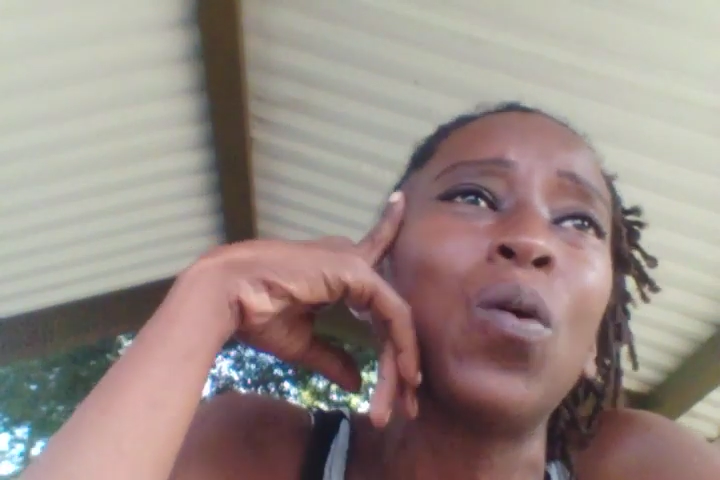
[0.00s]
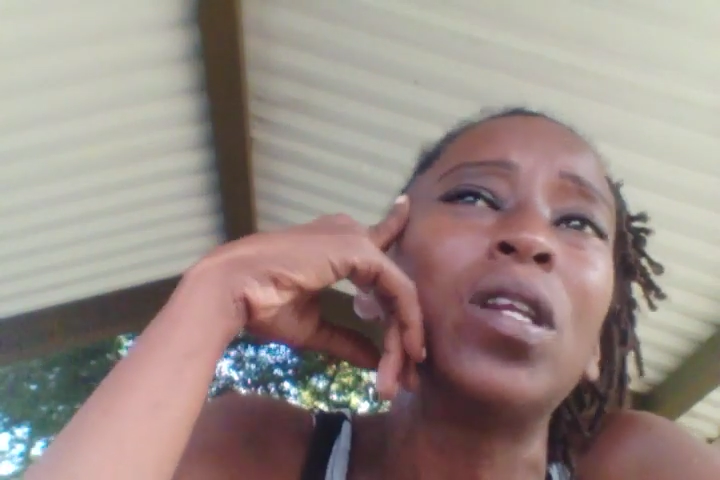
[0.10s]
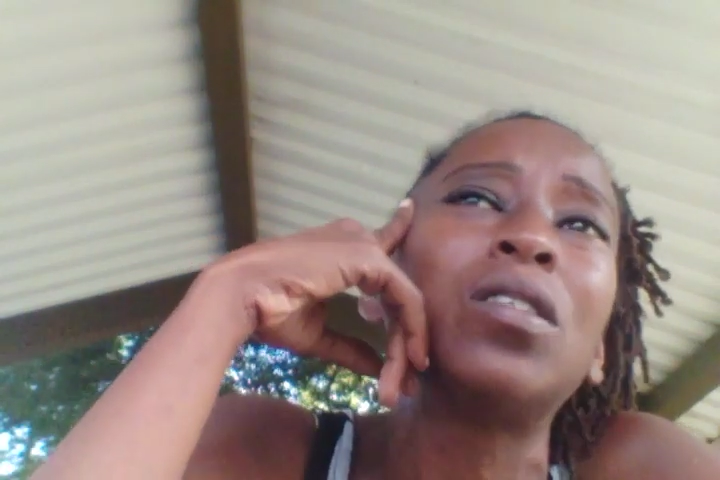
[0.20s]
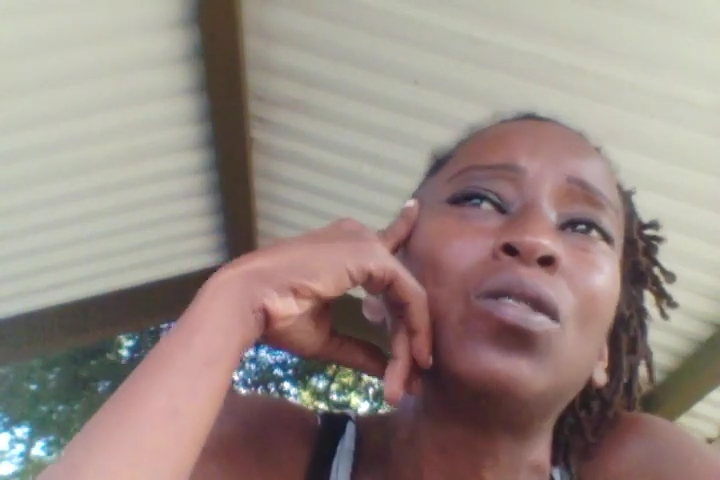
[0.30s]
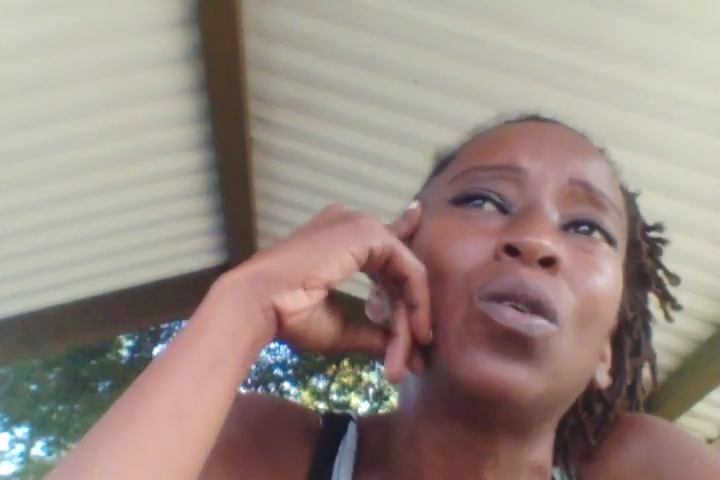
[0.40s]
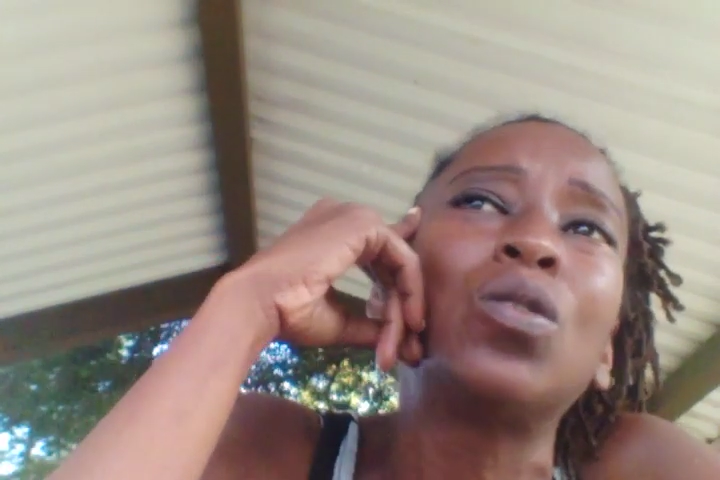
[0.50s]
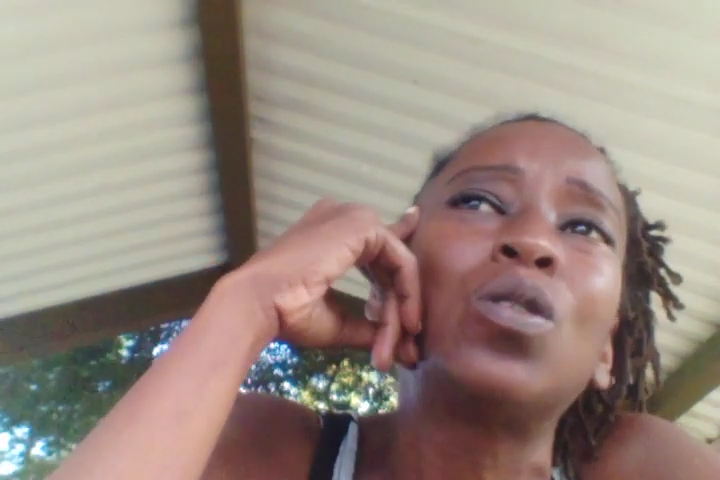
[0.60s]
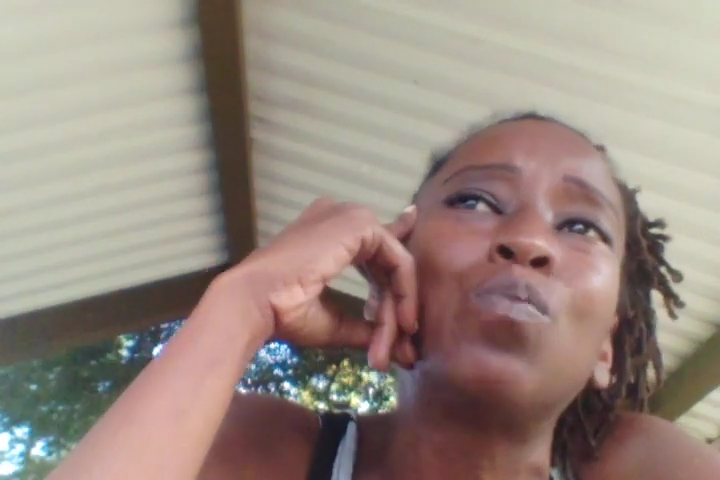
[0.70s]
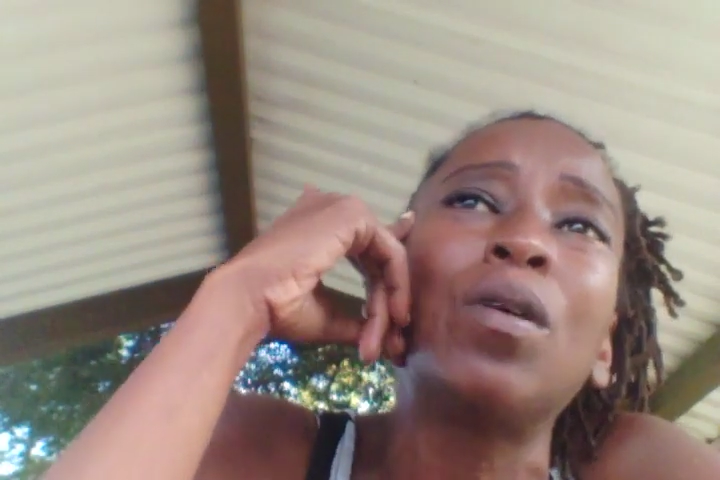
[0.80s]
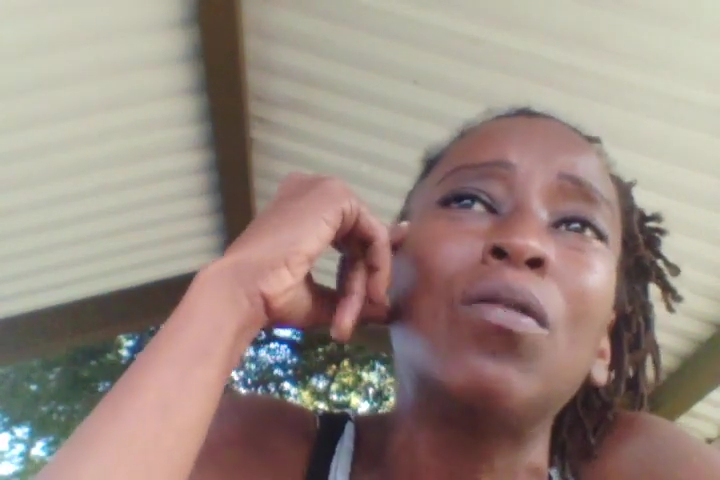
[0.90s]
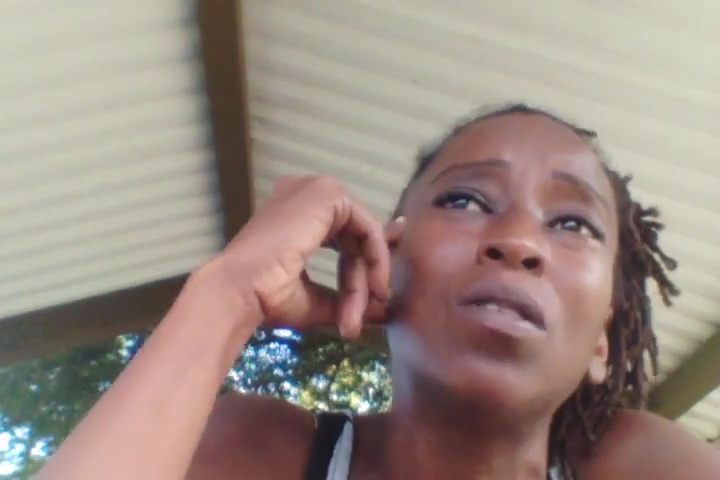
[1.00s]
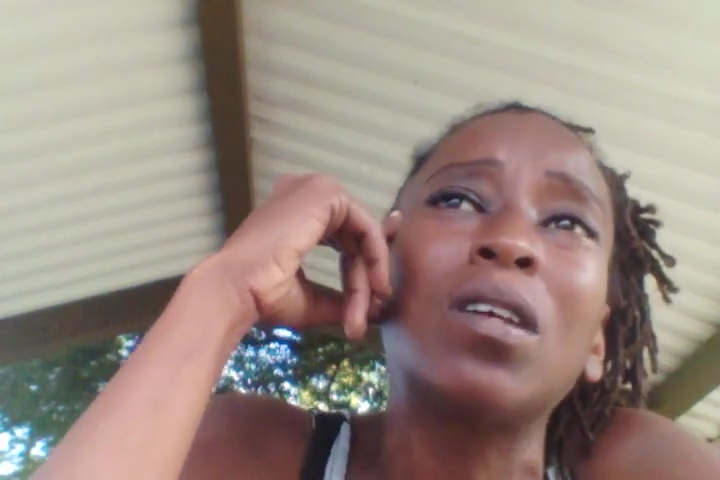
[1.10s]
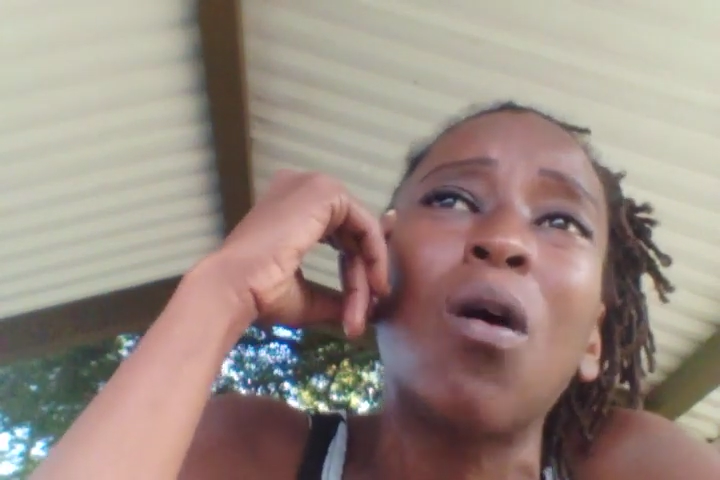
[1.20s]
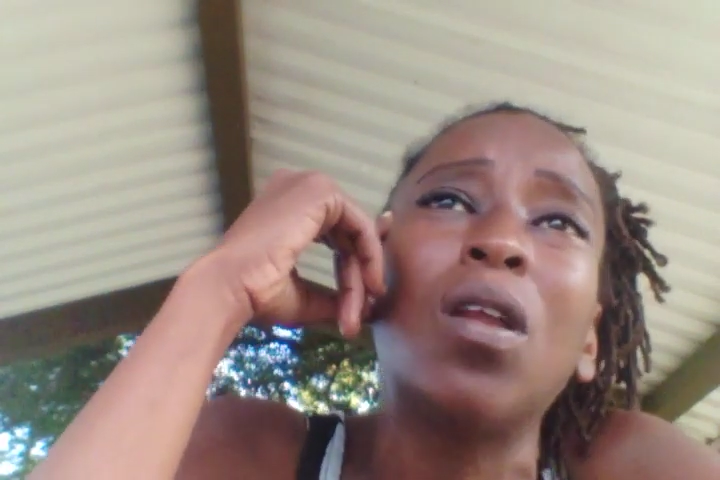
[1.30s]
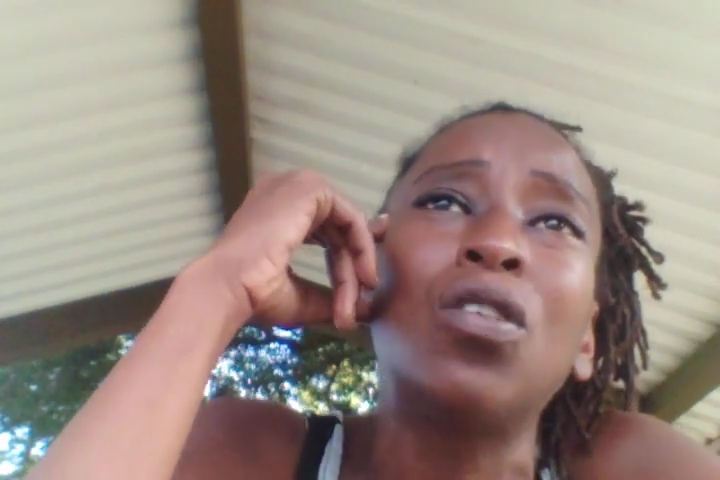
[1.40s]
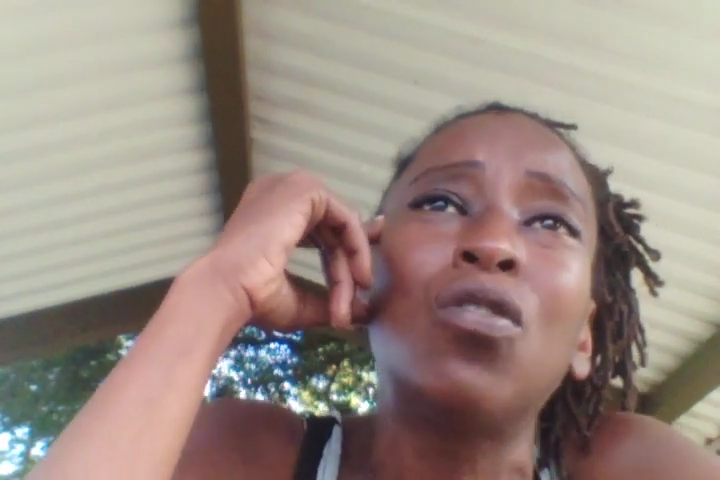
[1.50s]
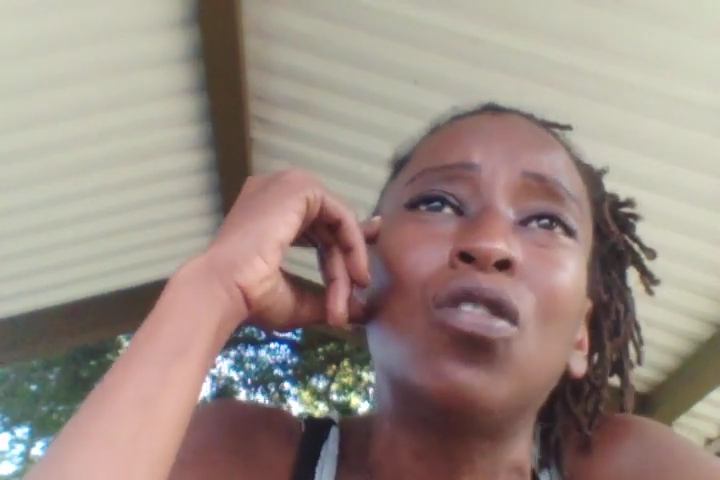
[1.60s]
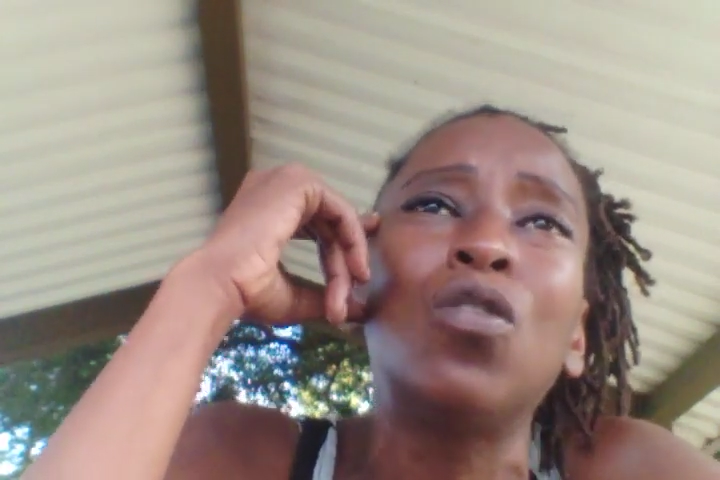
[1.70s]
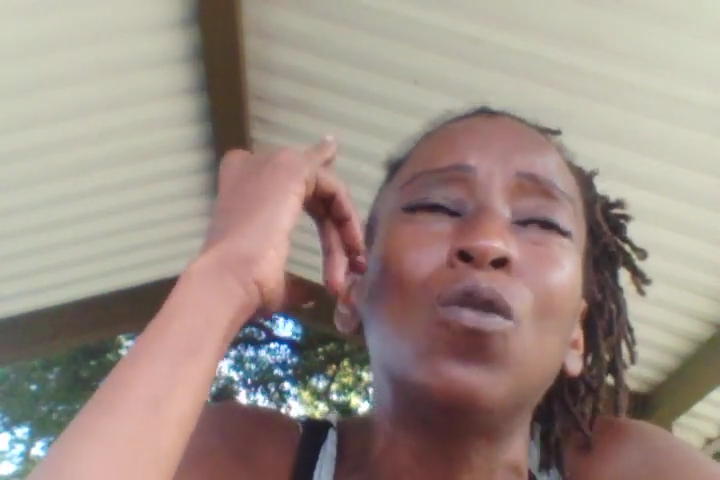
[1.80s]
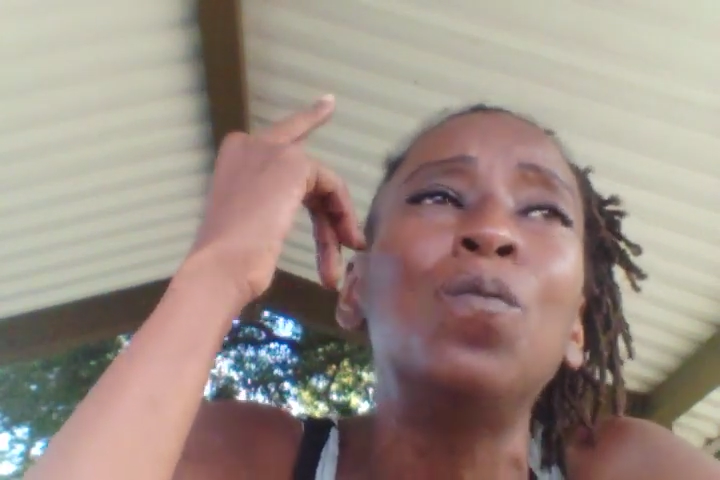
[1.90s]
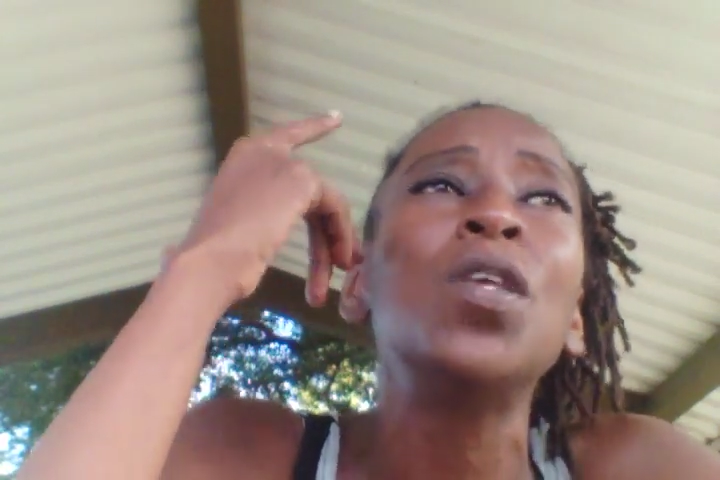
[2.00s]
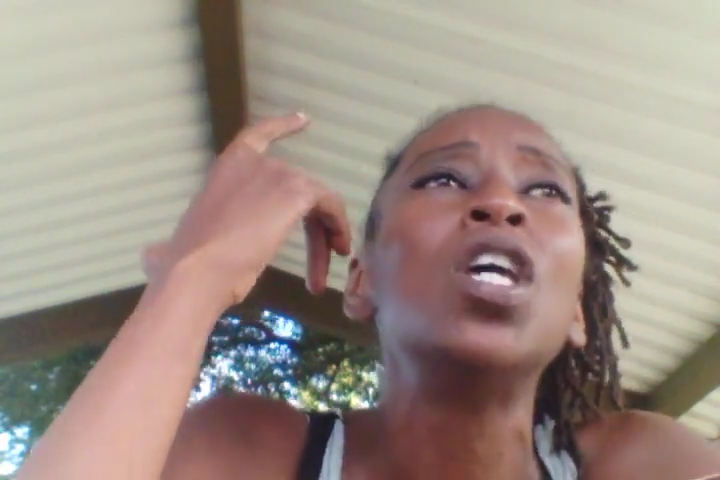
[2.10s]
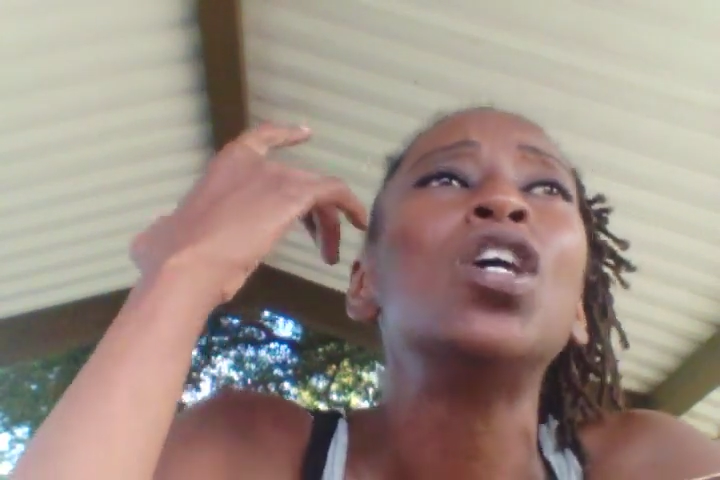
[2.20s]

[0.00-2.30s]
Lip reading: What is your spirit calling you to do?